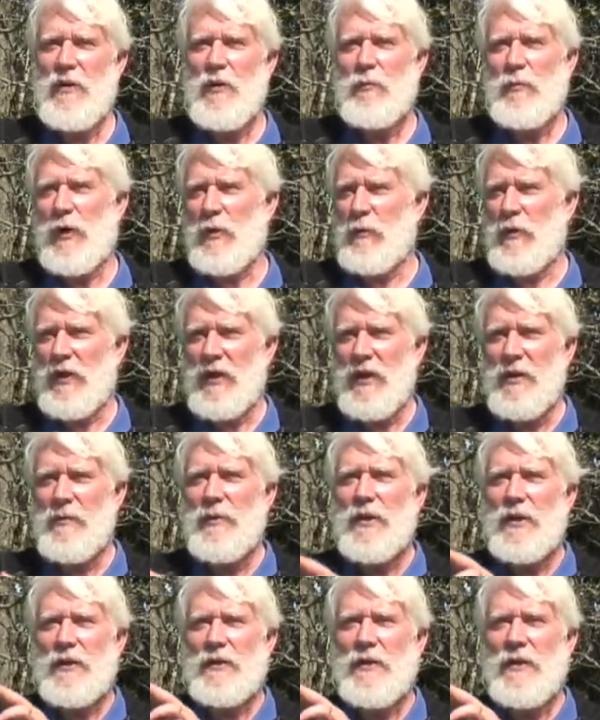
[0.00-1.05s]
But we're
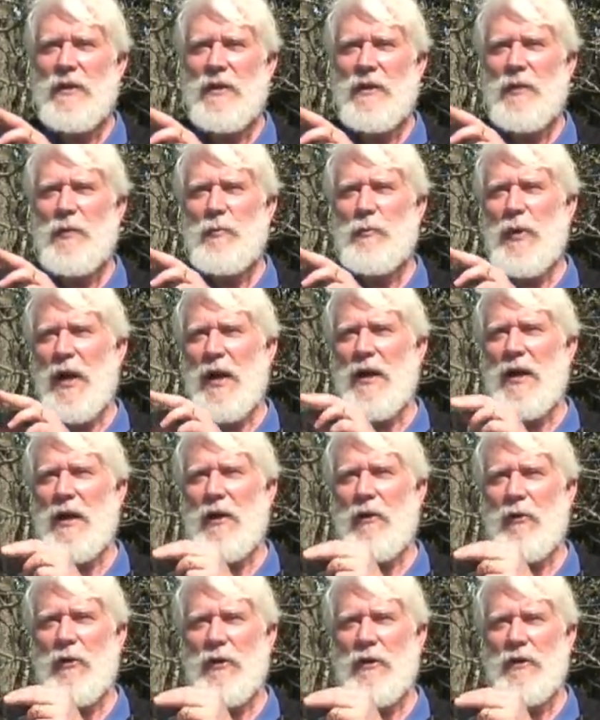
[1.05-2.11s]
limited by
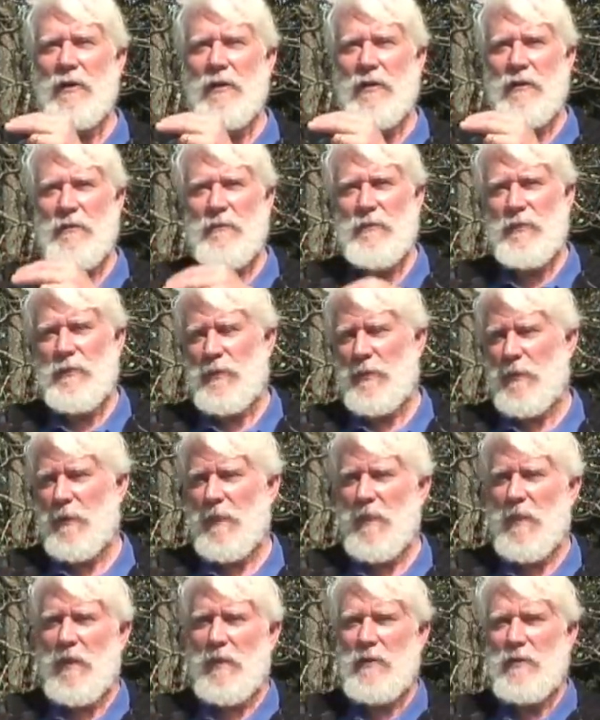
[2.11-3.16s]
our
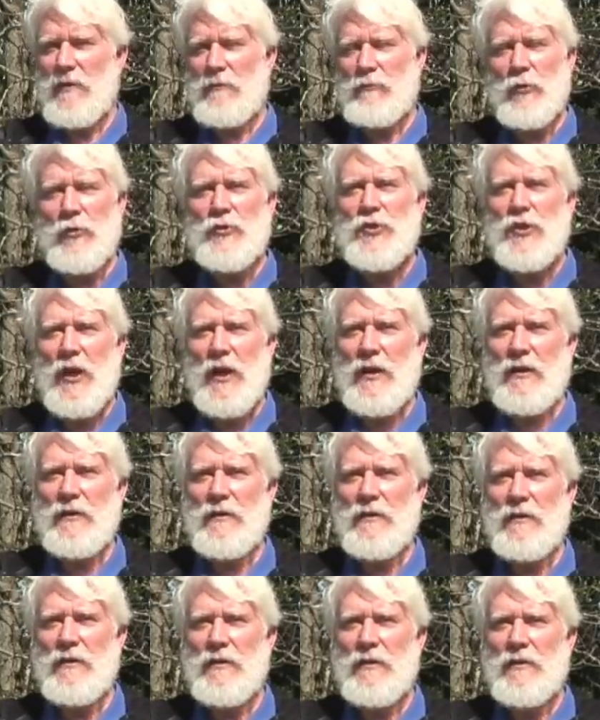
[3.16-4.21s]
rule set.
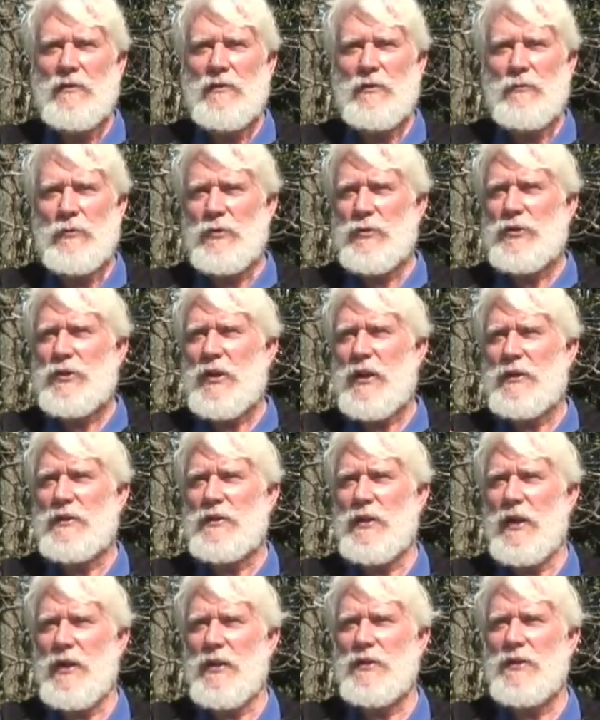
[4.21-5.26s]
The rule set
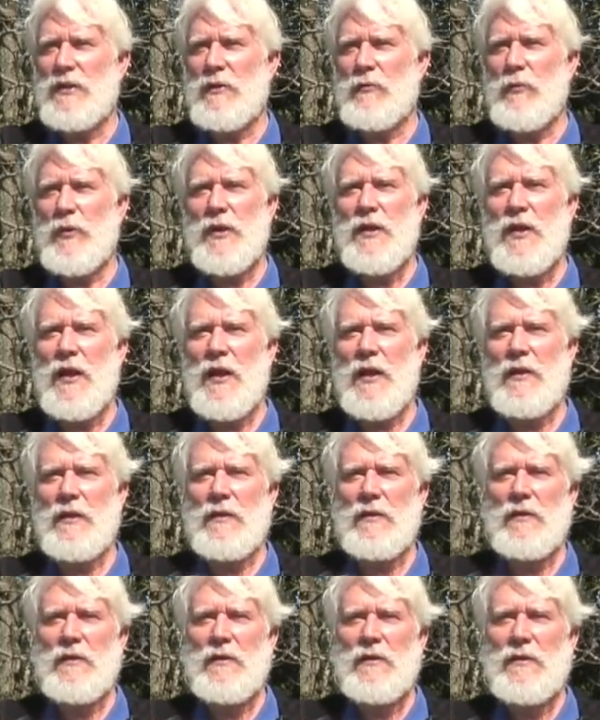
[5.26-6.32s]
says that we can't
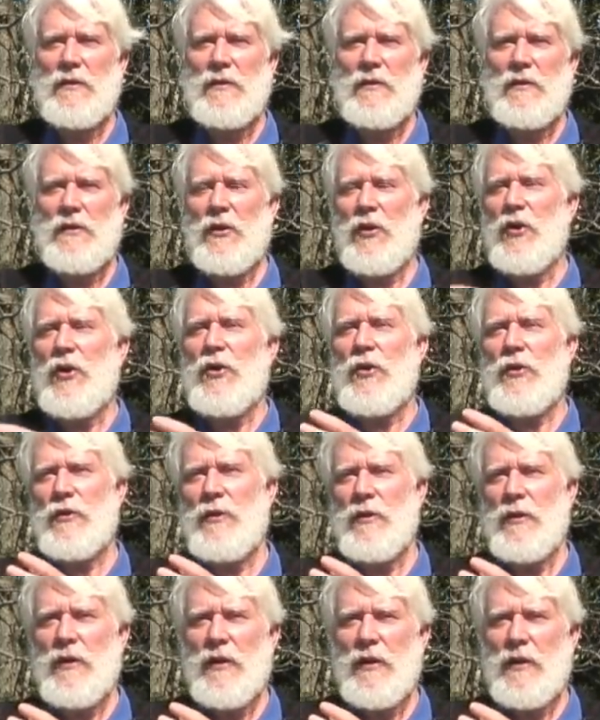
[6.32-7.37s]
learn
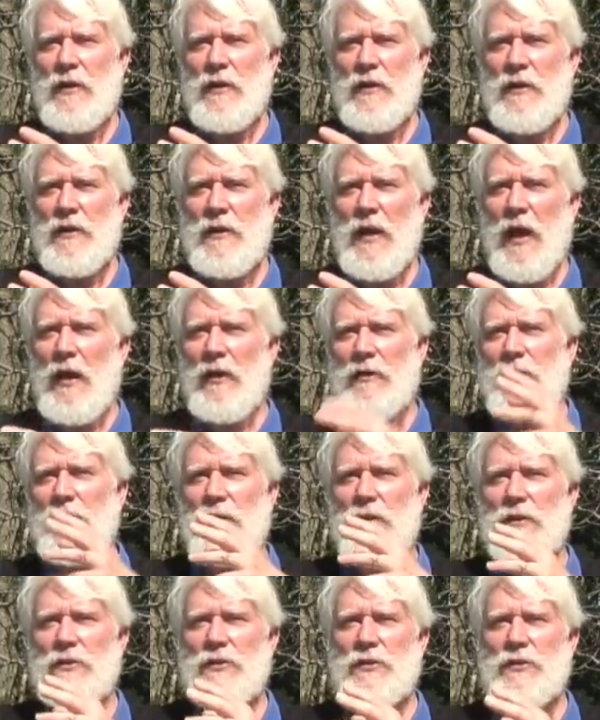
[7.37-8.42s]

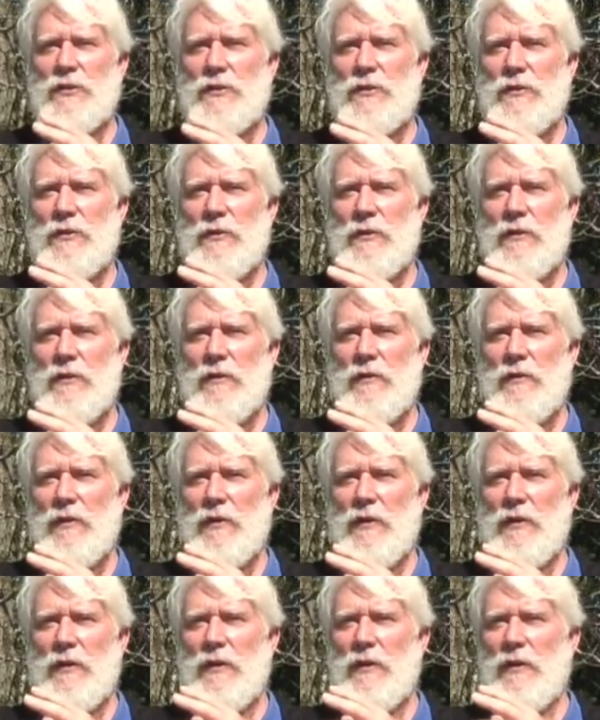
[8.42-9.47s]
calculus
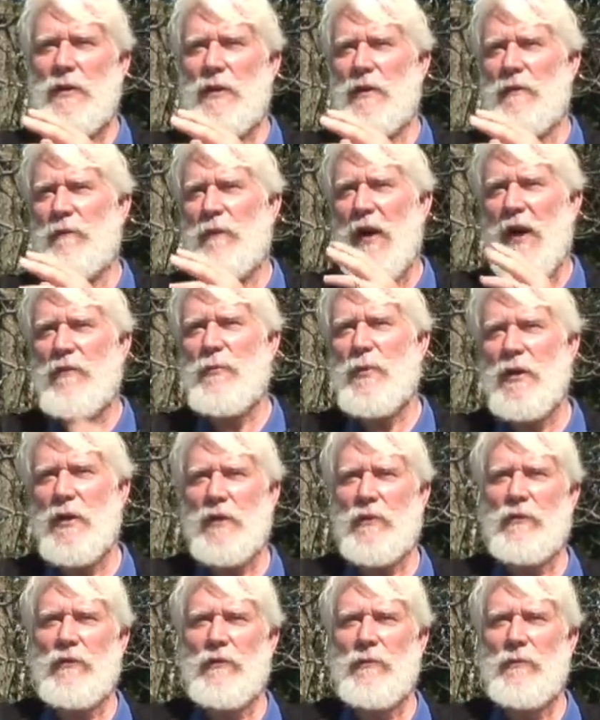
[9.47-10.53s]
in 5
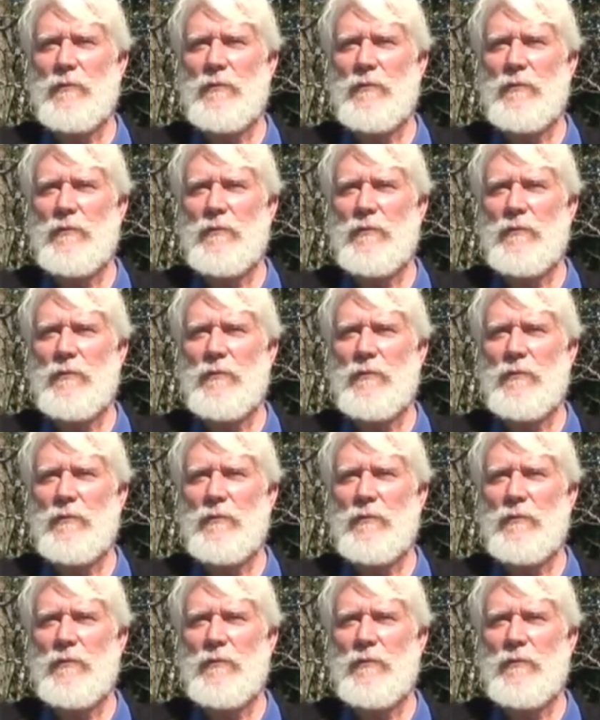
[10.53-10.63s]
minutes.